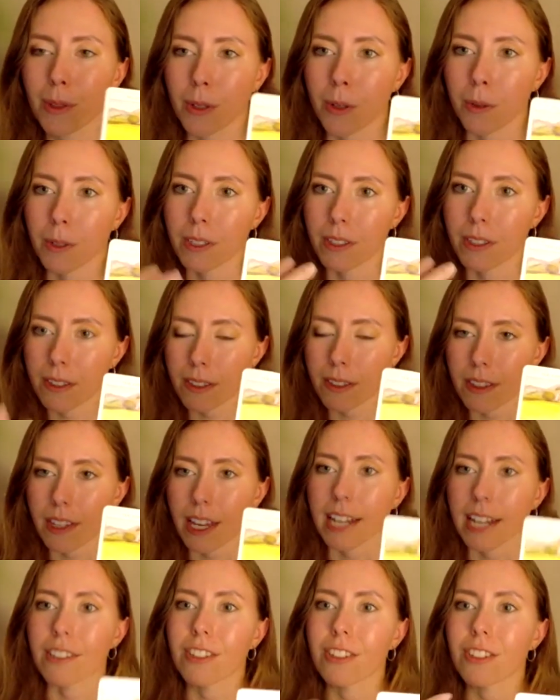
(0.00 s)
So it's
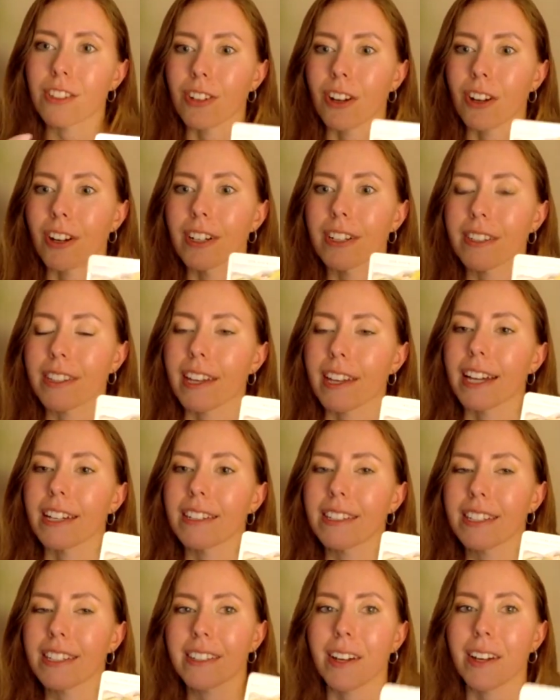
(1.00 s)
that start,
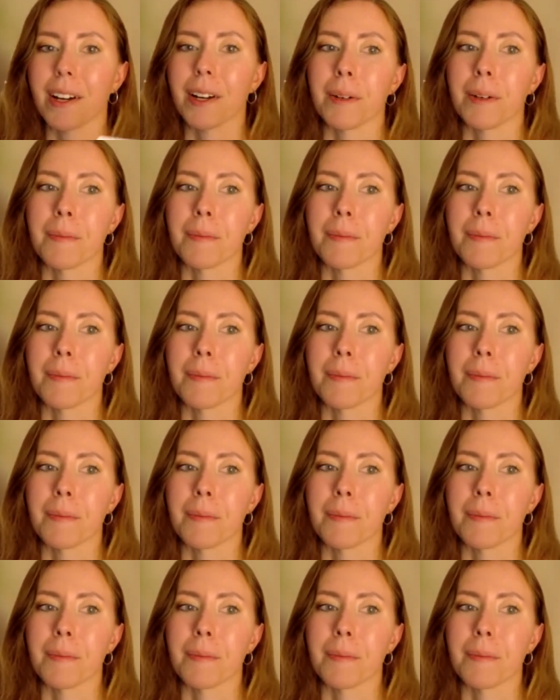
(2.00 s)
that